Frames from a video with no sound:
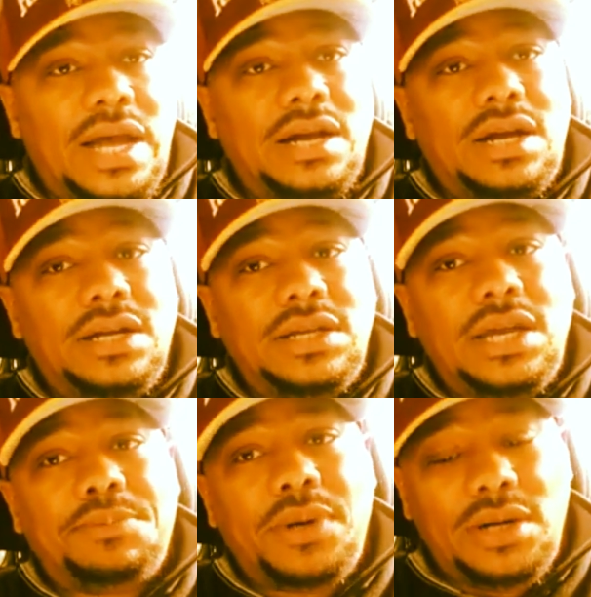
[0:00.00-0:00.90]
not
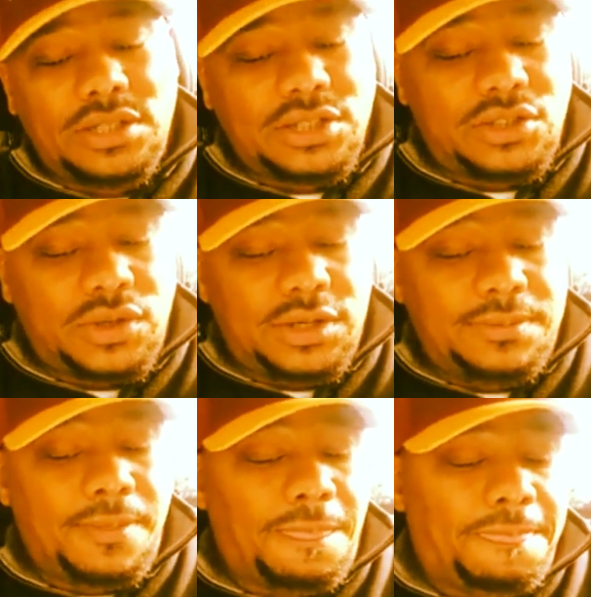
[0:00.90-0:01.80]
Kanye. Apparently it's The
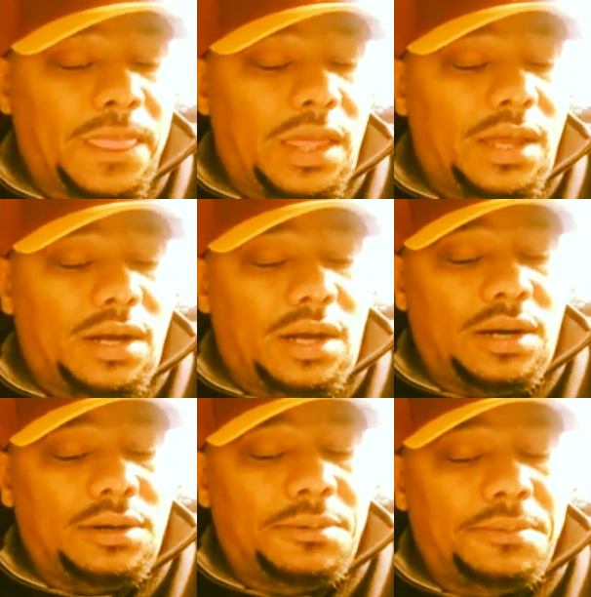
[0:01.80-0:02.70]
Dream.
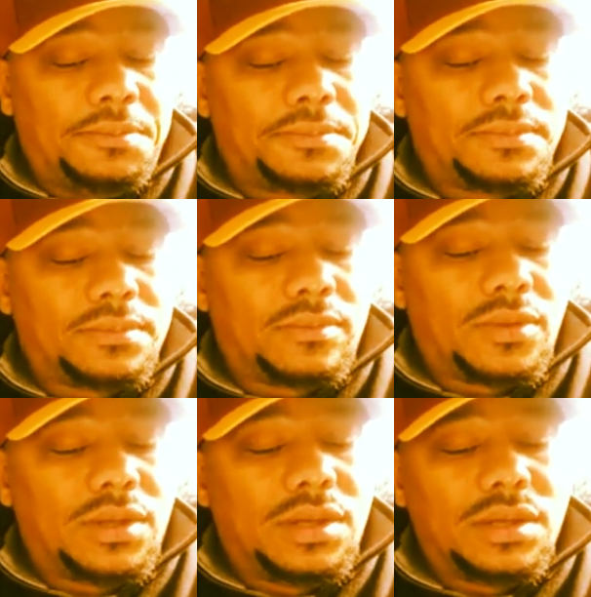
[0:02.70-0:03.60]
2
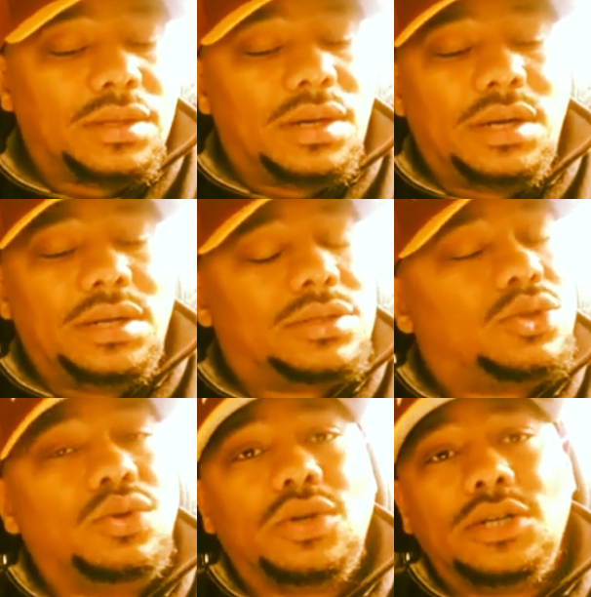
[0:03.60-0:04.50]

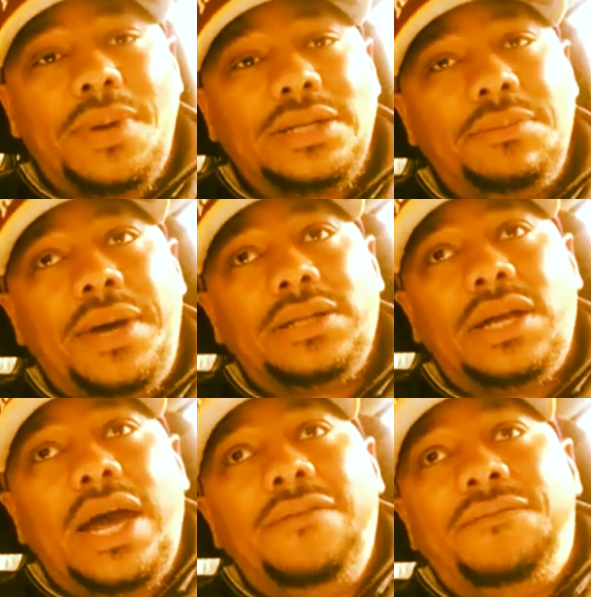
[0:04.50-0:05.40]
songs back to back
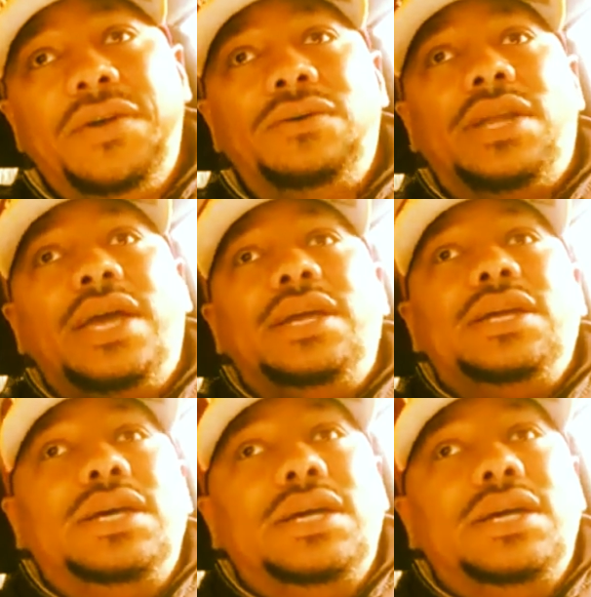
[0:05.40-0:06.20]
that I feel like